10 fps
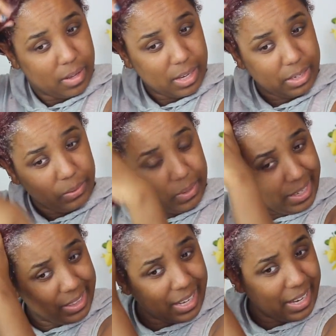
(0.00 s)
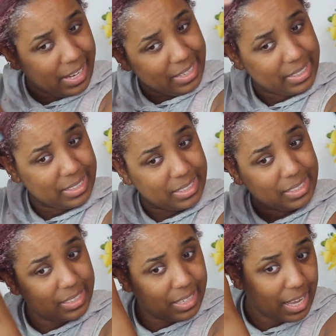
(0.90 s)
I do like that.
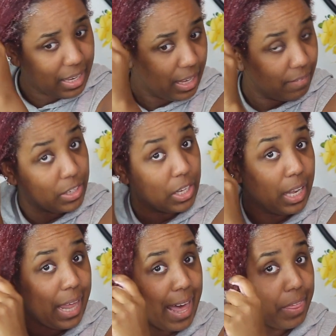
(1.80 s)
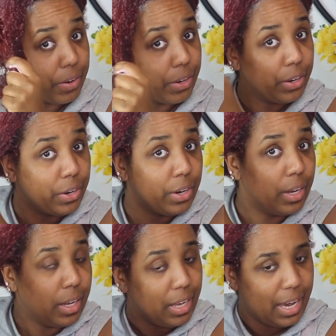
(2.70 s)
I love a good lather,
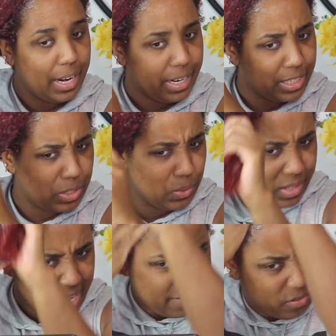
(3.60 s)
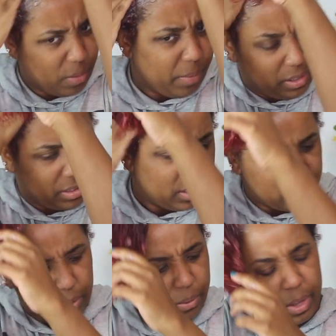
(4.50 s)
and it is doing that for me.
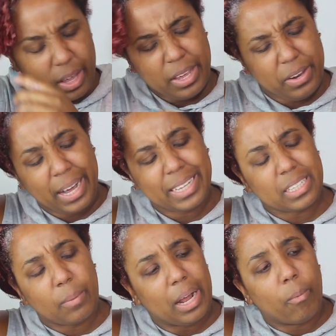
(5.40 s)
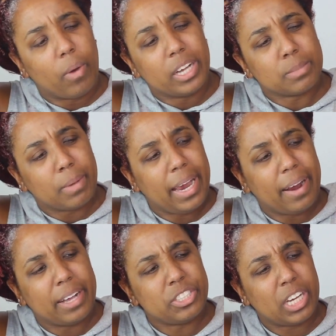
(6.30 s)
So you guys know when I wash my
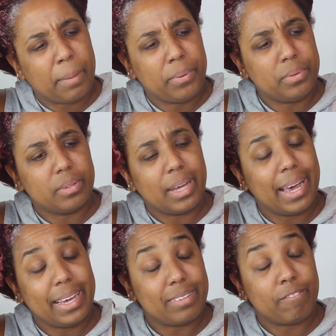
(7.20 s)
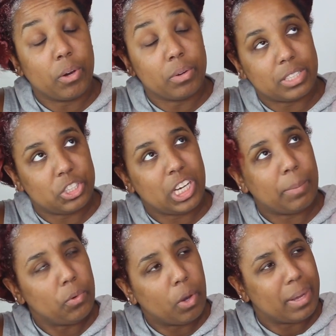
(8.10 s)
hair, I shampoo I focus the
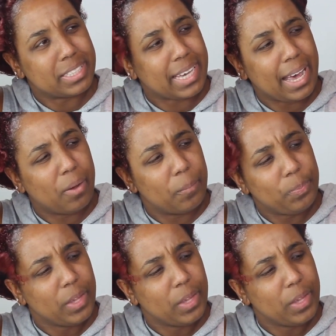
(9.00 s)
shampoo on my scalp,